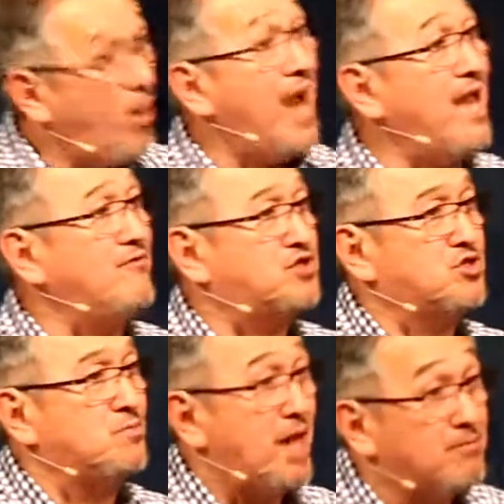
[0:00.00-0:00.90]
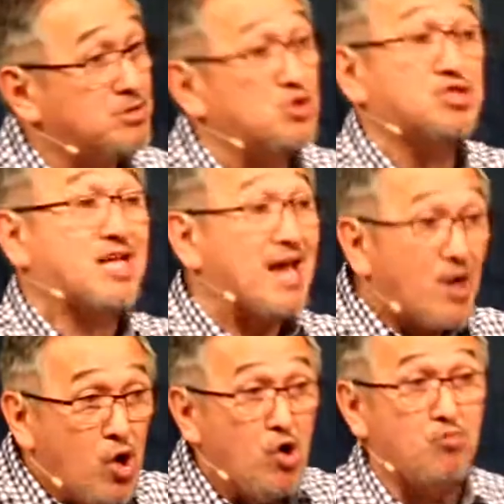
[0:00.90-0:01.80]
wives to be able to stay
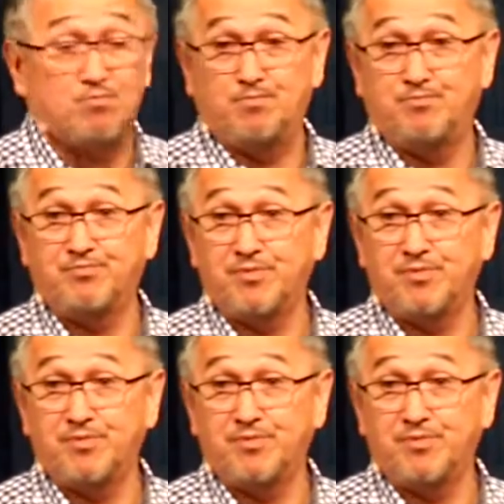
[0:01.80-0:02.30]
at home